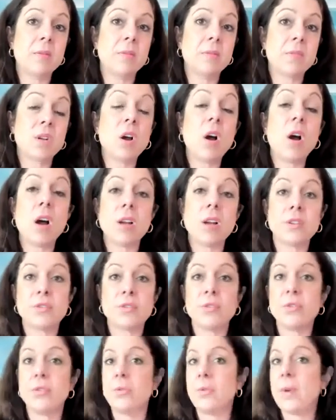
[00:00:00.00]

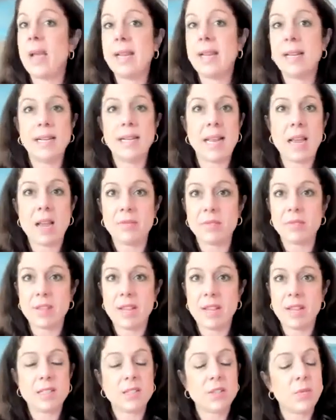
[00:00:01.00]
costs to edit after that.